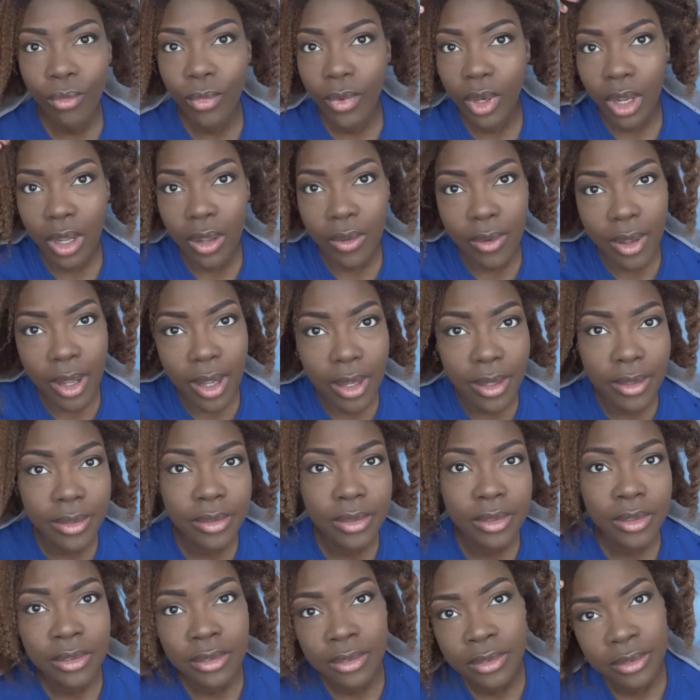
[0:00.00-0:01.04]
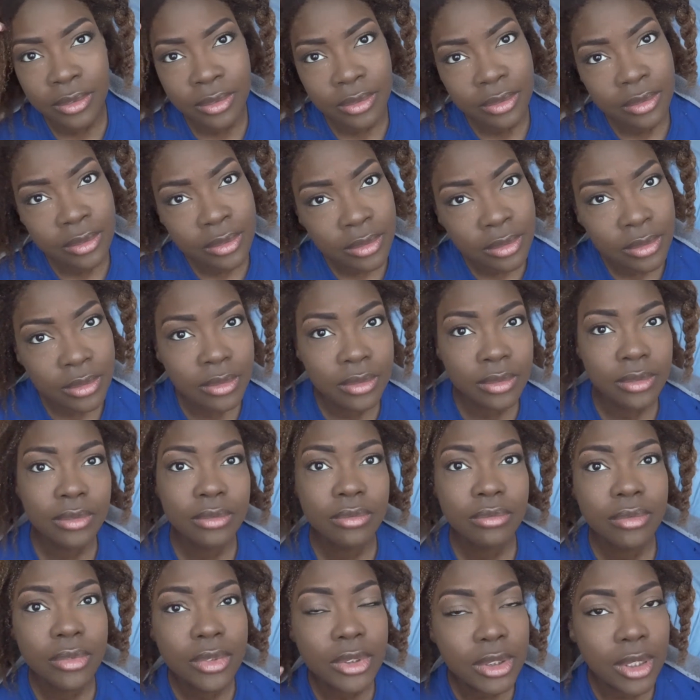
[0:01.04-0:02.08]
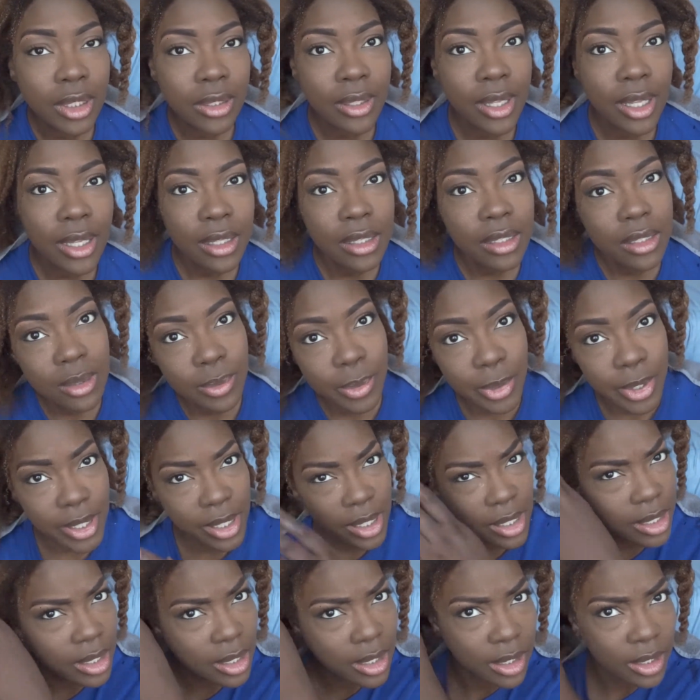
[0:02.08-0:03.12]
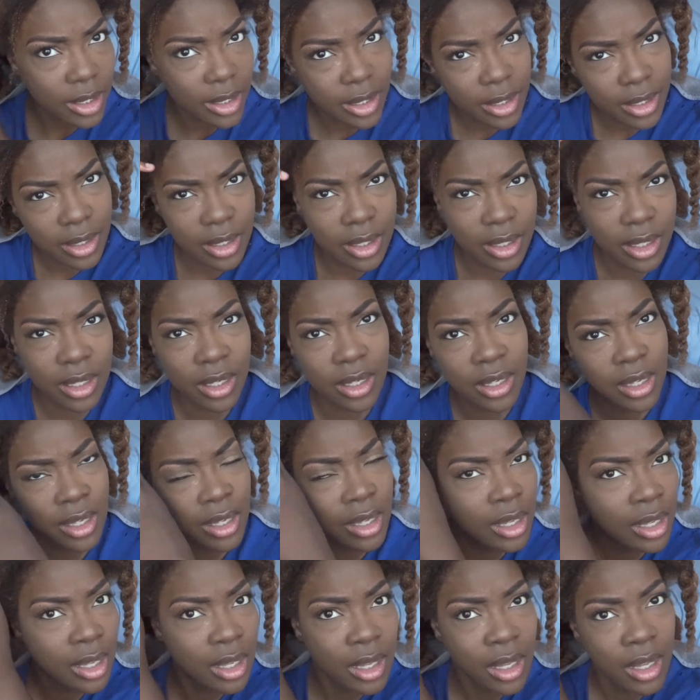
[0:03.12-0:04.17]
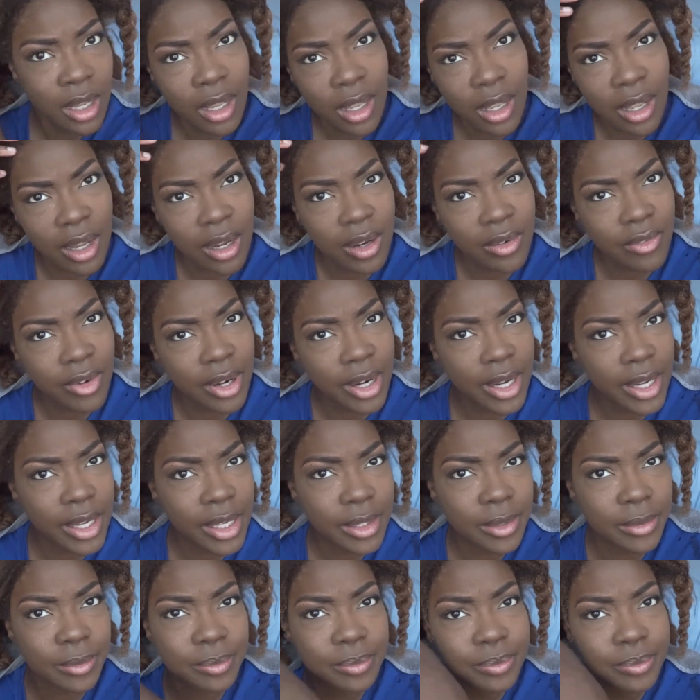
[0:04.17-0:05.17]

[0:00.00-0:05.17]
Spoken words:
Okay, so that looks pretty good. All right,